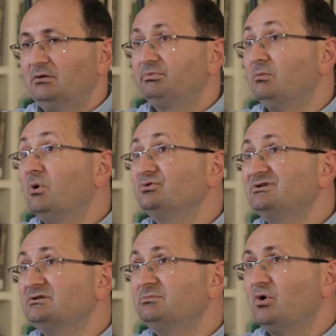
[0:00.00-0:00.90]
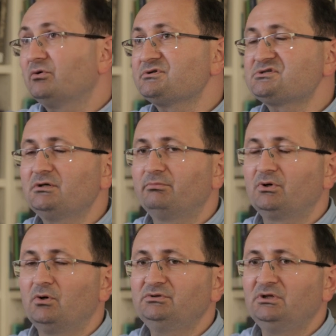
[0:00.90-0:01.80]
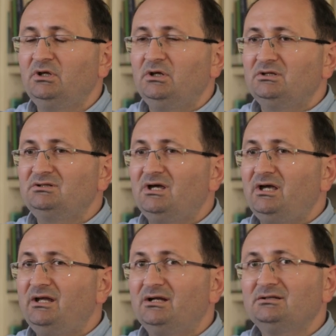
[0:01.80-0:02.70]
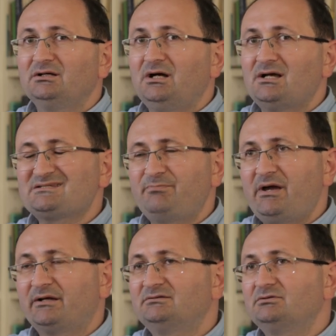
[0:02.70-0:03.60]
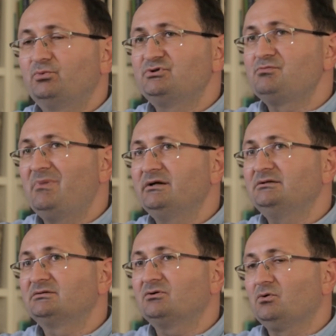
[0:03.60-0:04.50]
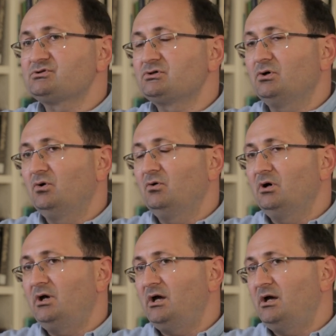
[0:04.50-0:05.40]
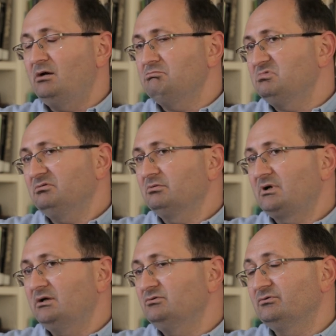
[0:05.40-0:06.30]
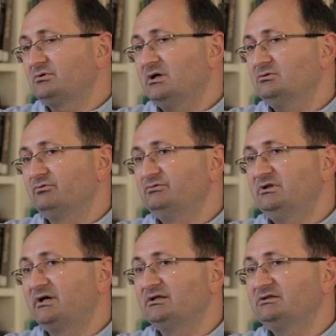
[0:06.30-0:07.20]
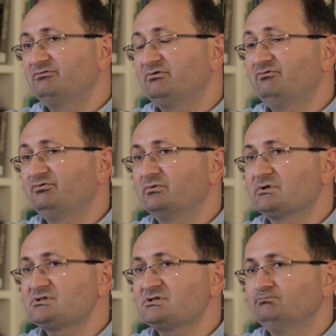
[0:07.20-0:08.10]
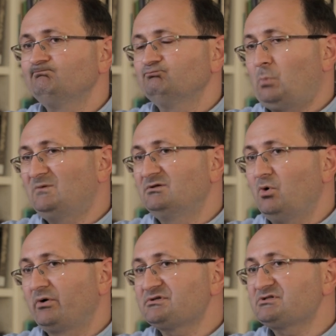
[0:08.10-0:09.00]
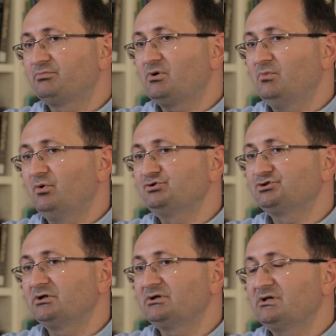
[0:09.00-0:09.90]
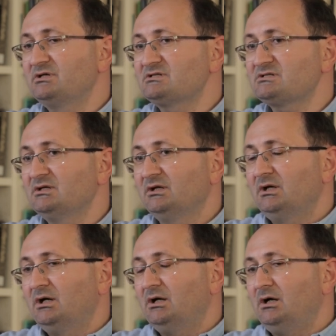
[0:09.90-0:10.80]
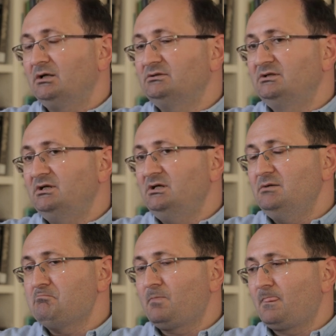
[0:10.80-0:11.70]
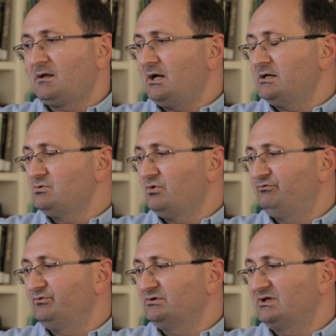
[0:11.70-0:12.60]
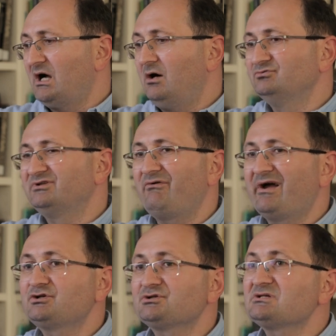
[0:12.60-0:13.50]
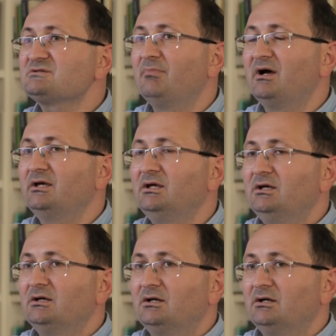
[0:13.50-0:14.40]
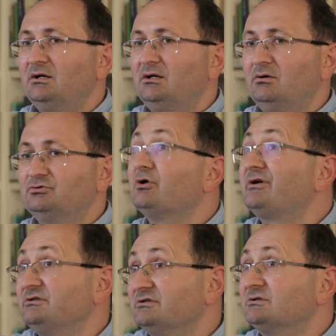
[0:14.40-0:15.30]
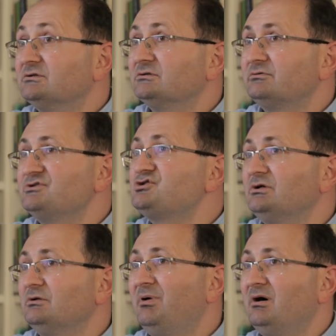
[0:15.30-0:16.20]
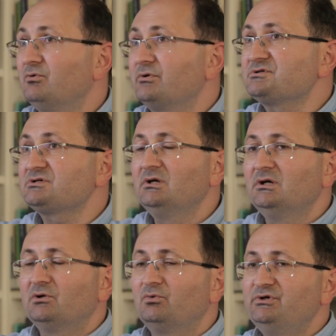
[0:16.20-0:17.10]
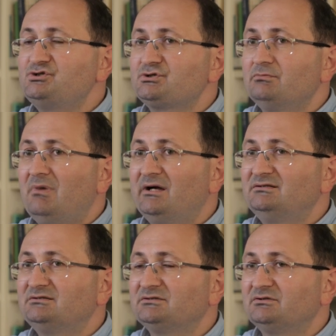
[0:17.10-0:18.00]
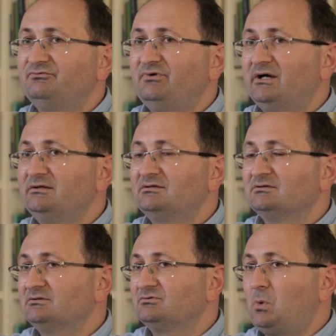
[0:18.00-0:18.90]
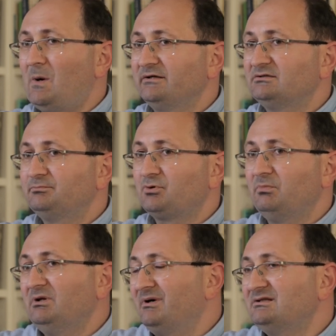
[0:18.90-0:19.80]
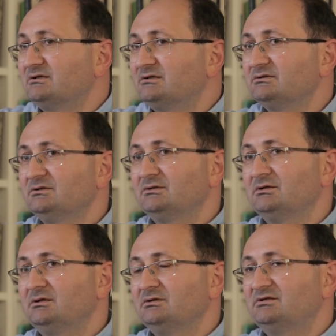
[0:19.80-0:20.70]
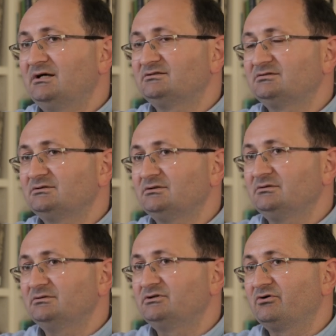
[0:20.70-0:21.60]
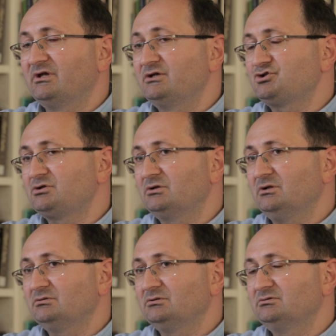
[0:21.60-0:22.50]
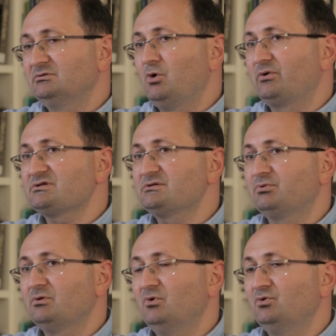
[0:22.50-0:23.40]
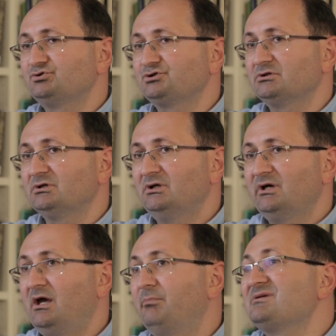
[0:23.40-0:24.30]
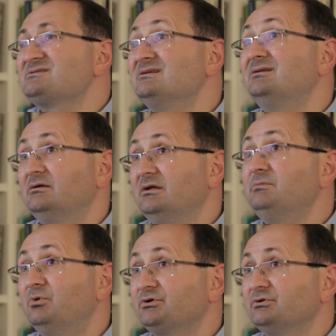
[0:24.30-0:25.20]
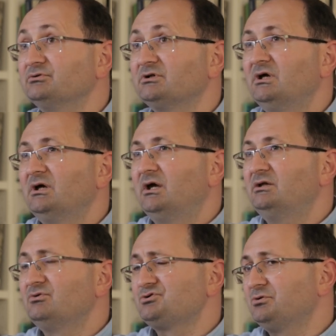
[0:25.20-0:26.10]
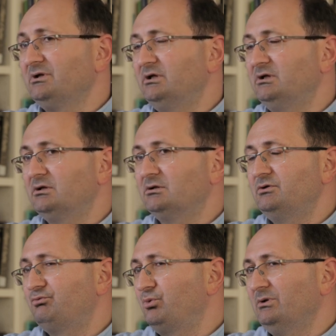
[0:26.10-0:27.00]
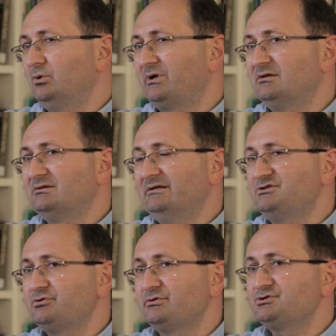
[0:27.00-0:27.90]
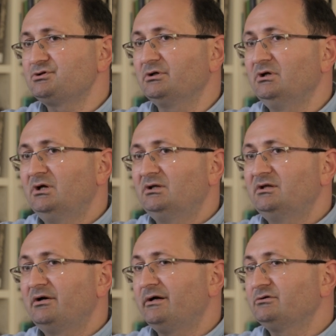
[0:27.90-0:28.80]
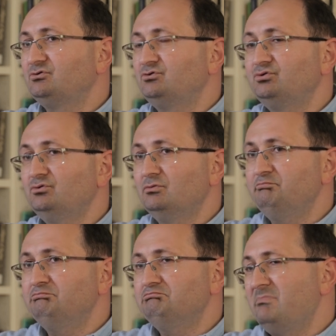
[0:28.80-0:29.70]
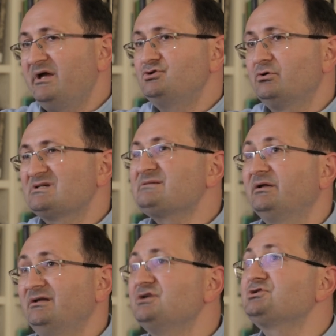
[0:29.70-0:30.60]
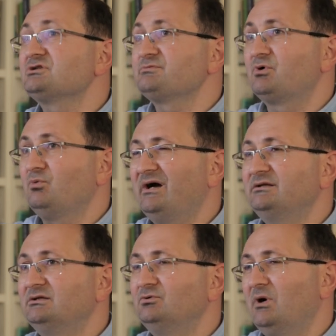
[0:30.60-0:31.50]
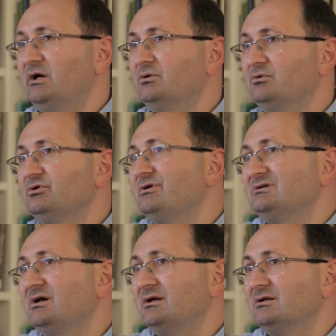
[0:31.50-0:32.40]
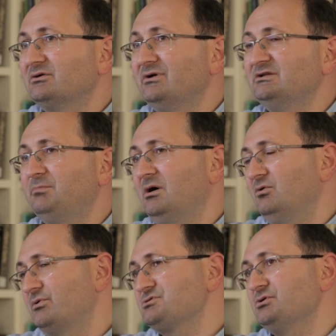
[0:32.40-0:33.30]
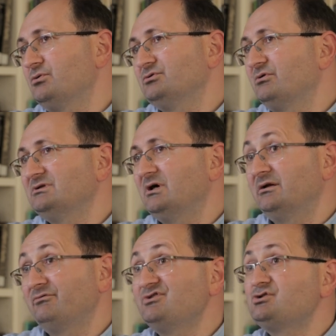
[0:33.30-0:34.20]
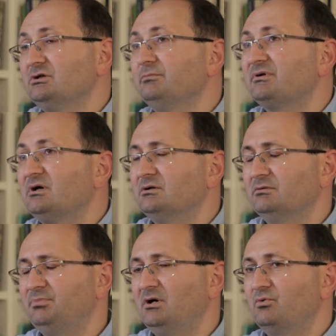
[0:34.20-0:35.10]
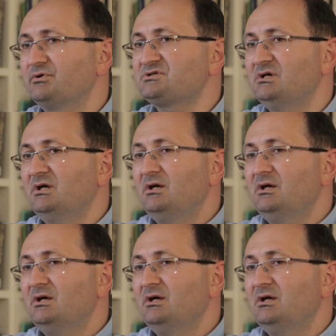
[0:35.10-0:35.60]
promoting democracy abroad. Another aspect which might also have kind of the negative influence on democracy promotion is the counteractions by autocratic regional powers, which might find it quite problematic that international democracy promotion happens in their neighborhood. And usually, if we look at the literature, there are two major explanations provided why authoritarian great powers or authoritarian regional powers